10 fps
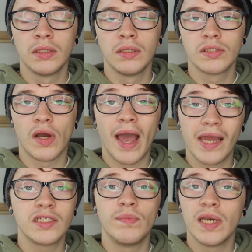So I had
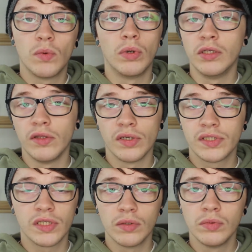to pick one of those
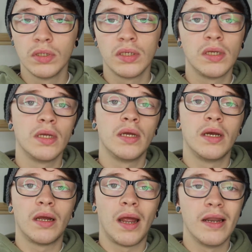two,
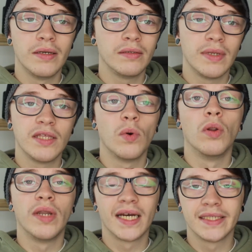and either one
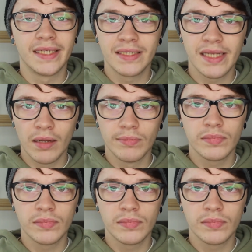had an exam.